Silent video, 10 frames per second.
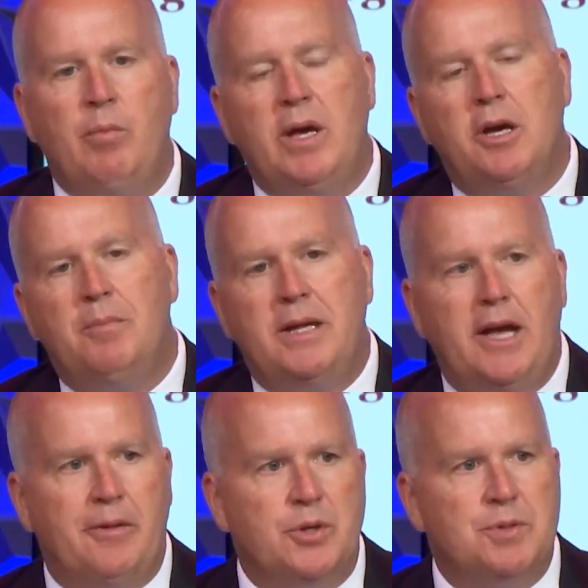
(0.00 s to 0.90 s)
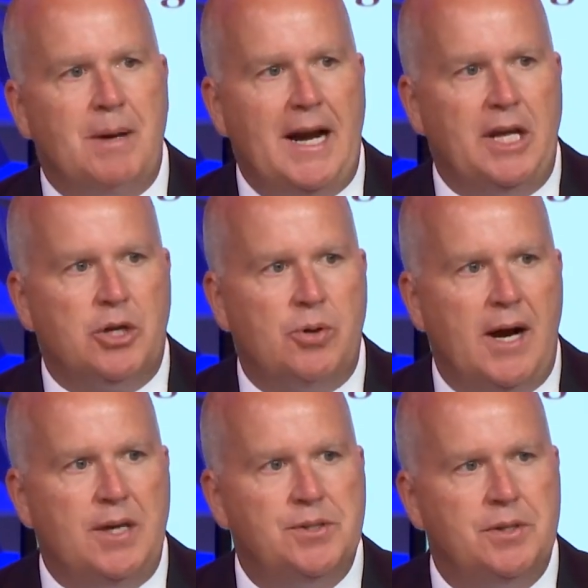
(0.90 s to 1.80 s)
and we can come together as a body of
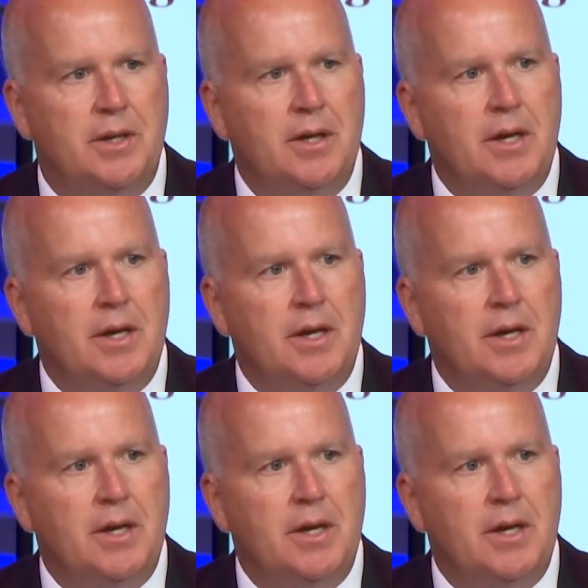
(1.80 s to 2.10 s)
Christ,